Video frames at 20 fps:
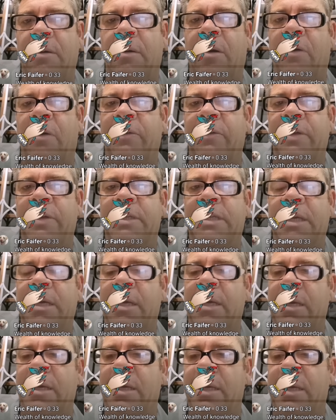obviously
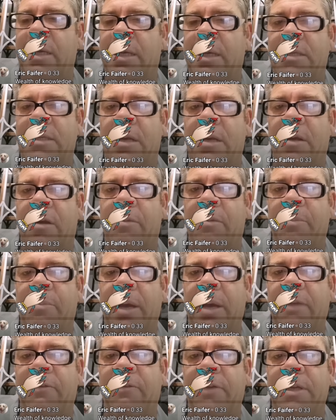there's a lot of
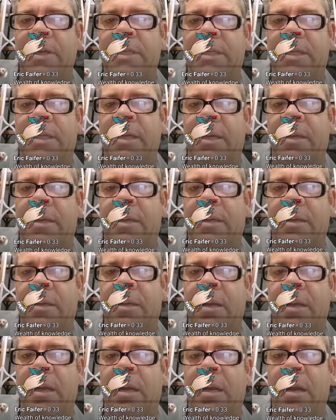bait fish that
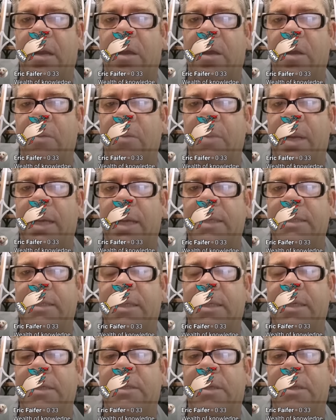accumulates
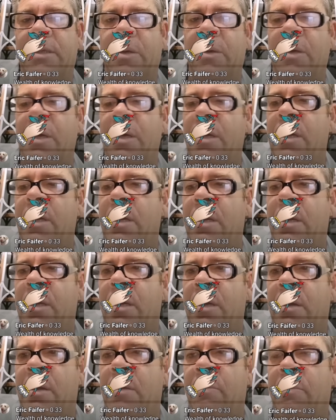there. So
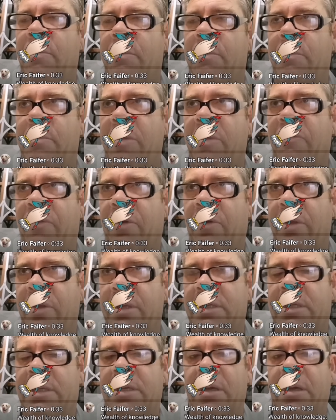before the
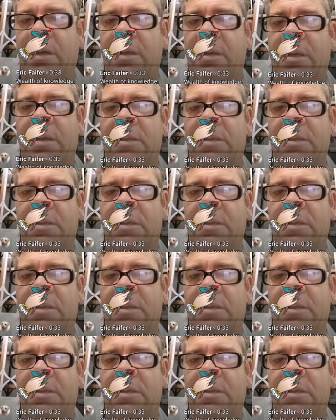start,